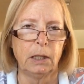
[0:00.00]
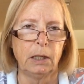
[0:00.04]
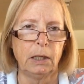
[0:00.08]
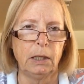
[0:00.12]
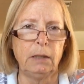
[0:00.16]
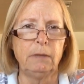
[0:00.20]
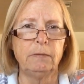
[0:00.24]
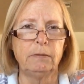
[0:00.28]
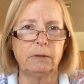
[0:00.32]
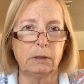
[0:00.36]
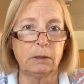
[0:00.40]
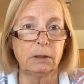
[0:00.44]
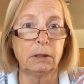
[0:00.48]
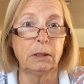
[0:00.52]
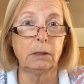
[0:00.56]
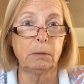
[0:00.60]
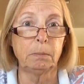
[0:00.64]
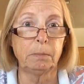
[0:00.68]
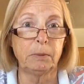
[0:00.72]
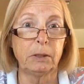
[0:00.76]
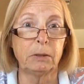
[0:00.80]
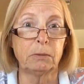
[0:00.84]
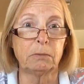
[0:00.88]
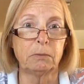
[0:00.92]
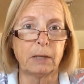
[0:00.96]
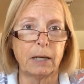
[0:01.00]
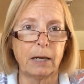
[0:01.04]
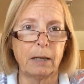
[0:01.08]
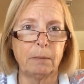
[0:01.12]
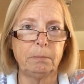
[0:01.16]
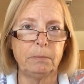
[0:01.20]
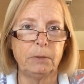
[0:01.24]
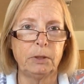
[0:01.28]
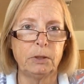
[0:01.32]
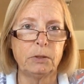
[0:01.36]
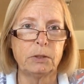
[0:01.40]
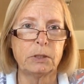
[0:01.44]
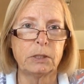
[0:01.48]
even a little bit of
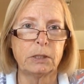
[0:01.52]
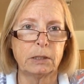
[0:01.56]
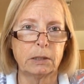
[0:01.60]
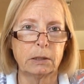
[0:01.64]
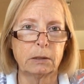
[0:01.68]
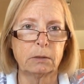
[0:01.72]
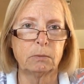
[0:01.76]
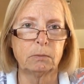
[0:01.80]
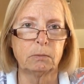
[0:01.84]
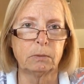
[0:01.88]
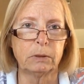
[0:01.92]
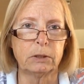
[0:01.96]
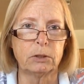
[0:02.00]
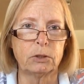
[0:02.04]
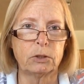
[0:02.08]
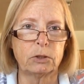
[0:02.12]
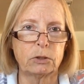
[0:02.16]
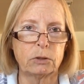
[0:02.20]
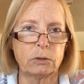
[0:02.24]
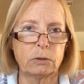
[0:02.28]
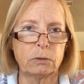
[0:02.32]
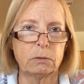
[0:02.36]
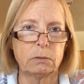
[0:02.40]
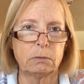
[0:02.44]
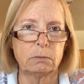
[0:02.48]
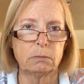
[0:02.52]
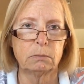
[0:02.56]
rap music, which